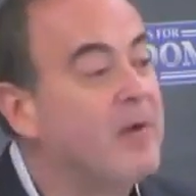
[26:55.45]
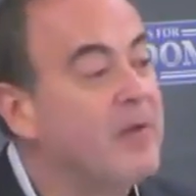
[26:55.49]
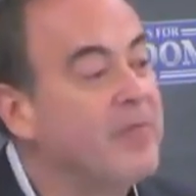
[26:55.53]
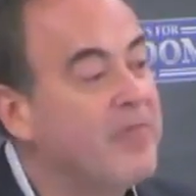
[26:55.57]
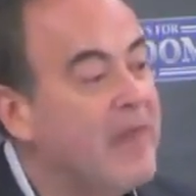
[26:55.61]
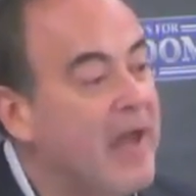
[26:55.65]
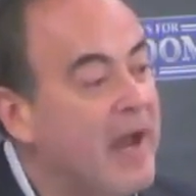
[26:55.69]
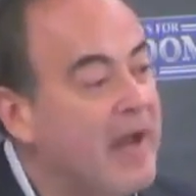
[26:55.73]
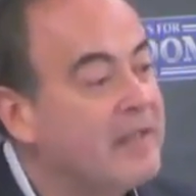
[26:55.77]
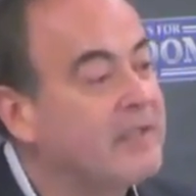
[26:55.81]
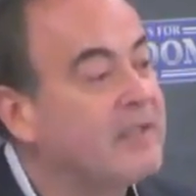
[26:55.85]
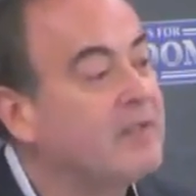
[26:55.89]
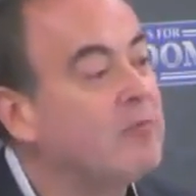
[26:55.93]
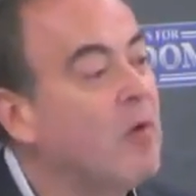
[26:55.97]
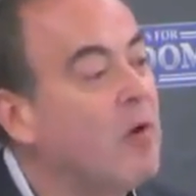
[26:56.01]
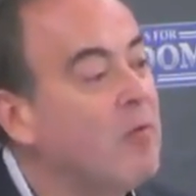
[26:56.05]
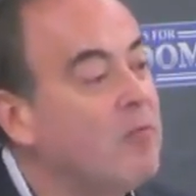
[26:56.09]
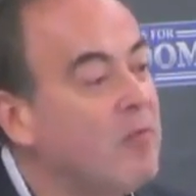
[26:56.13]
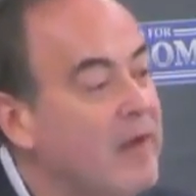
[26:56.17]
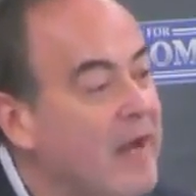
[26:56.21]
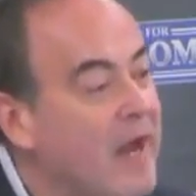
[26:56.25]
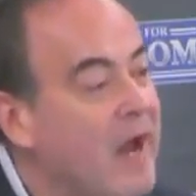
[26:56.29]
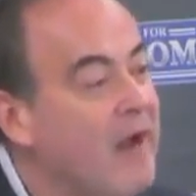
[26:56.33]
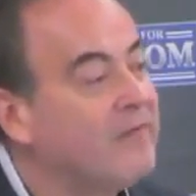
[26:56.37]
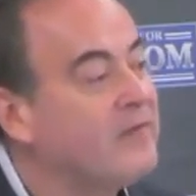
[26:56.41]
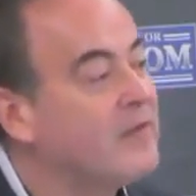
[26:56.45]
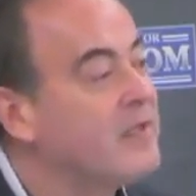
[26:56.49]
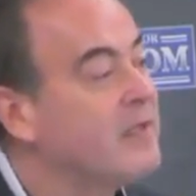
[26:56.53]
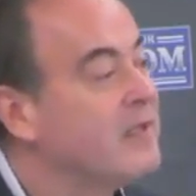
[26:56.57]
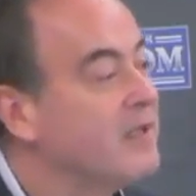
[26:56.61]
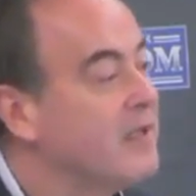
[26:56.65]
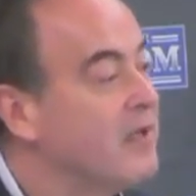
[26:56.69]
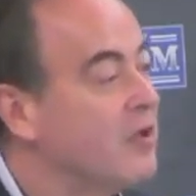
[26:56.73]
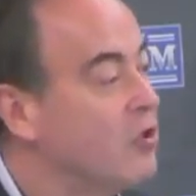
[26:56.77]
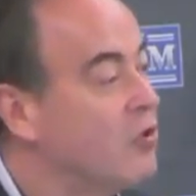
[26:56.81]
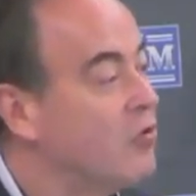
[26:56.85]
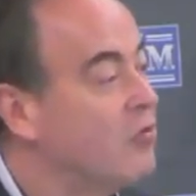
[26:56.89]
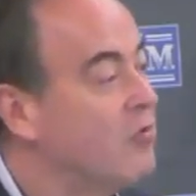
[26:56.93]
But that's what we have to
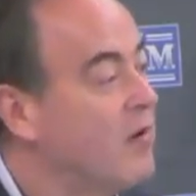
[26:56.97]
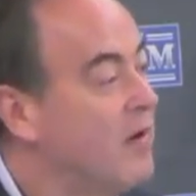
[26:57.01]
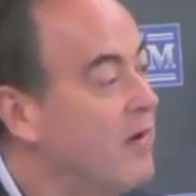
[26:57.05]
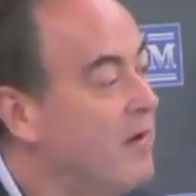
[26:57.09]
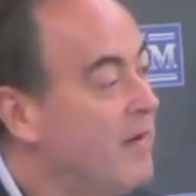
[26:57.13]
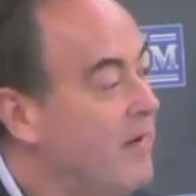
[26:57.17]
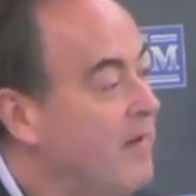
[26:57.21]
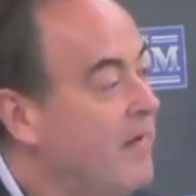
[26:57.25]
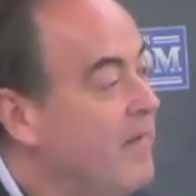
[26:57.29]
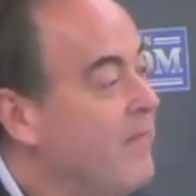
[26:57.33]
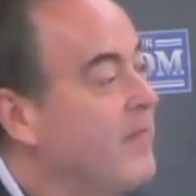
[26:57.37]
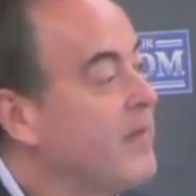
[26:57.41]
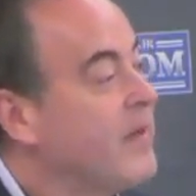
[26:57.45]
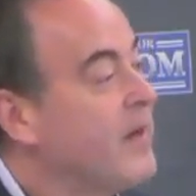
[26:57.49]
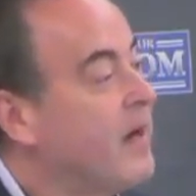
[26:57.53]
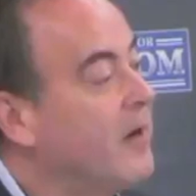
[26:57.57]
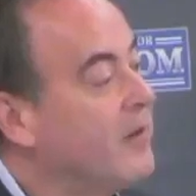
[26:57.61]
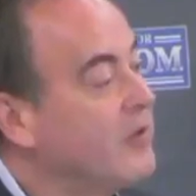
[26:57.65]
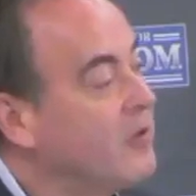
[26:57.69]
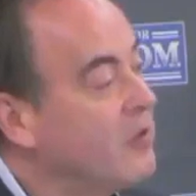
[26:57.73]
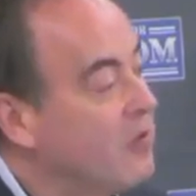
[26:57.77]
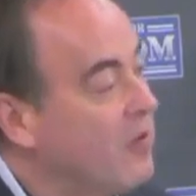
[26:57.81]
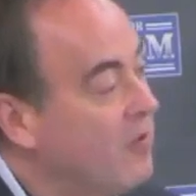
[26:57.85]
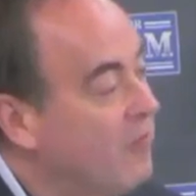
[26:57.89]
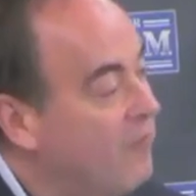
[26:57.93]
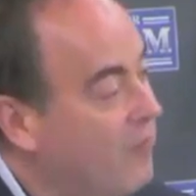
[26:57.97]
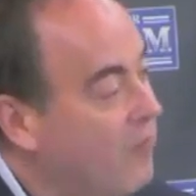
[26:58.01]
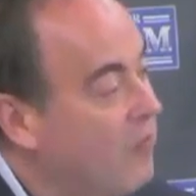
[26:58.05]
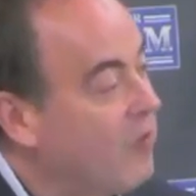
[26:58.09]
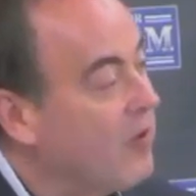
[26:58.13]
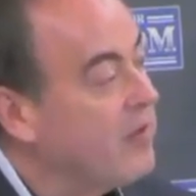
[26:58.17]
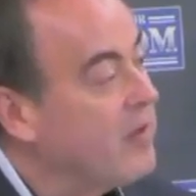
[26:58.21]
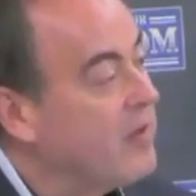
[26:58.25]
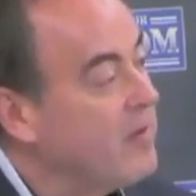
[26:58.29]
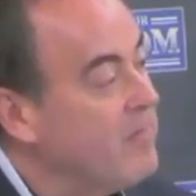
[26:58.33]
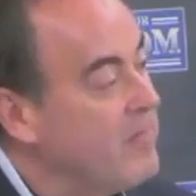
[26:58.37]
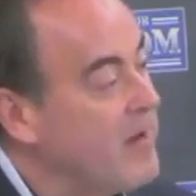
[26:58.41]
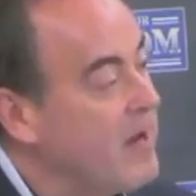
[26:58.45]
do under the
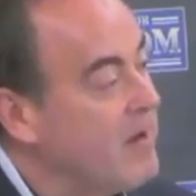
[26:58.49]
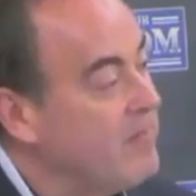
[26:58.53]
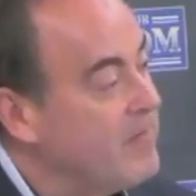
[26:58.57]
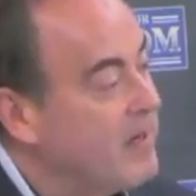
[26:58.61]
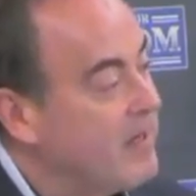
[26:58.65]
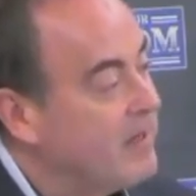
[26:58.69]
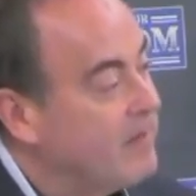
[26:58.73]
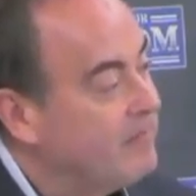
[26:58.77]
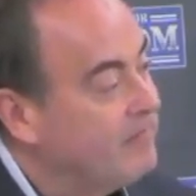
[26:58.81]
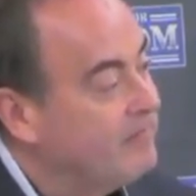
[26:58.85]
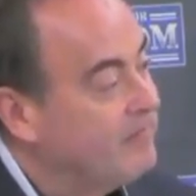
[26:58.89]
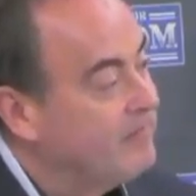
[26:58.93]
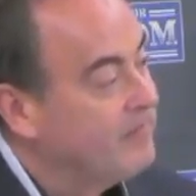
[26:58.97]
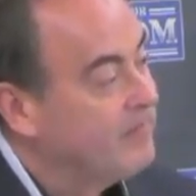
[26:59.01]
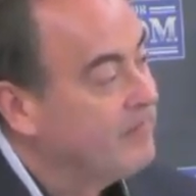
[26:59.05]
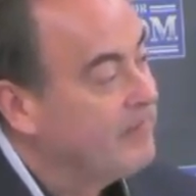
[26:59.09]
Fourth Amendment.